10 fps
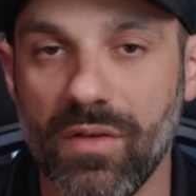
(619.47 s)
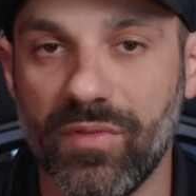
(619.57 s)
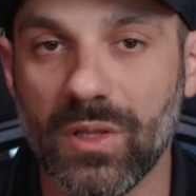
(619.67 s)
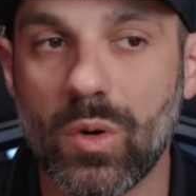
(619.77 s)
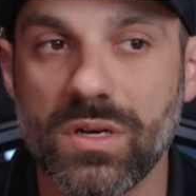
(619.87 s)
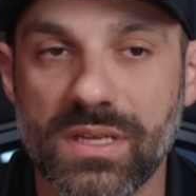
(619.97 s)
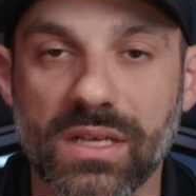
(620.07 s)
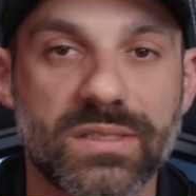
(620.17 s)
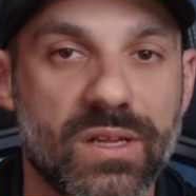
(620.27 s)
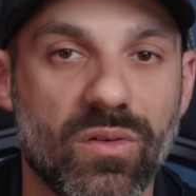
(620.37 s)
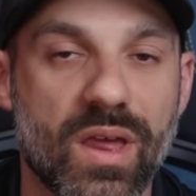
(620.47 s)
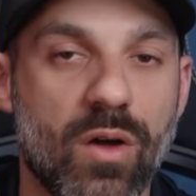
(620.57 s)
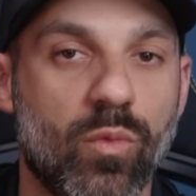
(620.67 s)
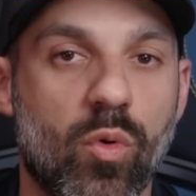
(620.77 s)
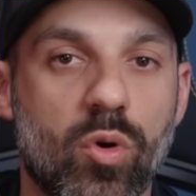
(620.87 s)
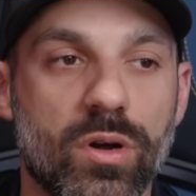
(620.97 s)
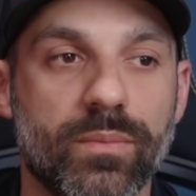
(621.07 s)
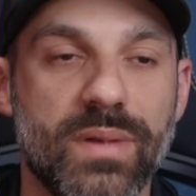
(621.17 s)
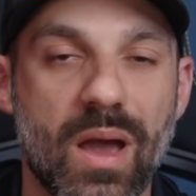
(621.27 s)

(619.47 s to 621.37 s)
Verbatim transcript: Velour does still get warm.